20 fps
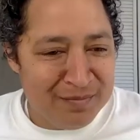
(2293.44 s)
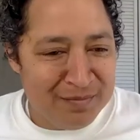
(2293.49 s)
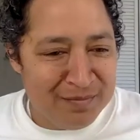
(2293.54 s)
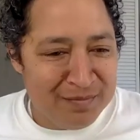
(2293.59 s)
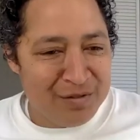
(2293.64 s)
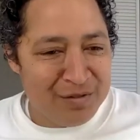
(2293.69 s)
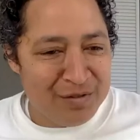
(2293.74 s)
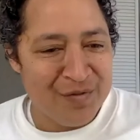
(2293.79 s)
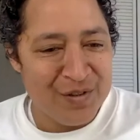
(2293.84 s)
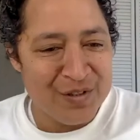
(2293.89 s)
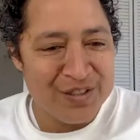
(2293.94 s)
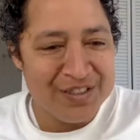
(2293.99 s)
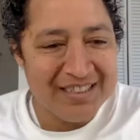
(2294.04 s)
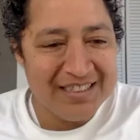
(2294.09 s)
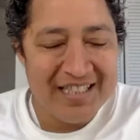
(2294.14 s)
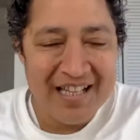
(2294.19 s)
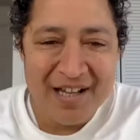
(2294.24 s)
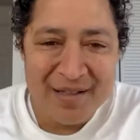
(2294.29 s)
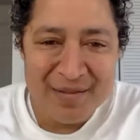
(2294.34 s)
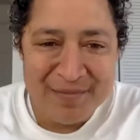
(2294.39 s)
go first.
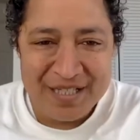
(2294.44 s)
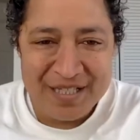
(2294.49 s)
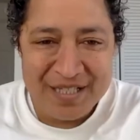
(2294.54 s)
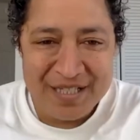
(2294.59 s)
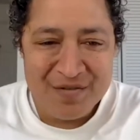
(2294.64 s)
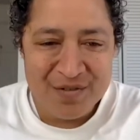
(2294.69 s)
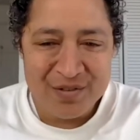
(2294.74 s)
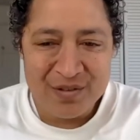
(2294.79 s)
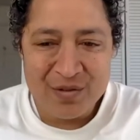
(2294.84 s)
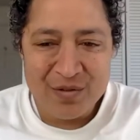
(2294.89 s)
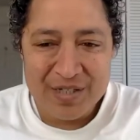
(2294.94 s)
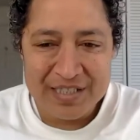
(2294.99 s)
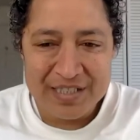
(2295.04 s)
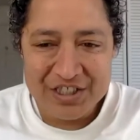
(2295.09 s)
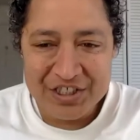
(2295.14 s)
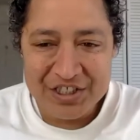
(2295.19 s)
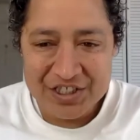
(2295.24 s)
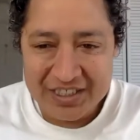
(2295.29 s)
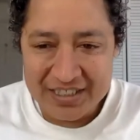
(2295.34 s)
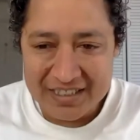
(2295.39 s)
Thank you for the
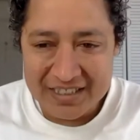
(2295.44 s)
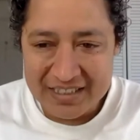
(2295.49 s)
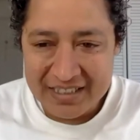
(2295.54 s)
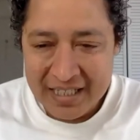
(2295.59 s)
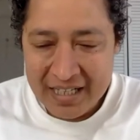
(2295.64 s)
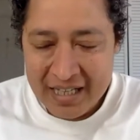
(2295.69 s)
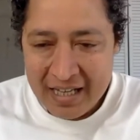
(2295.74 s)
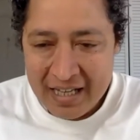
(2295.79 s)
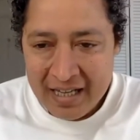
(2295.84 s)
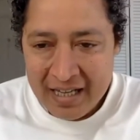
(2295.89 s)
question.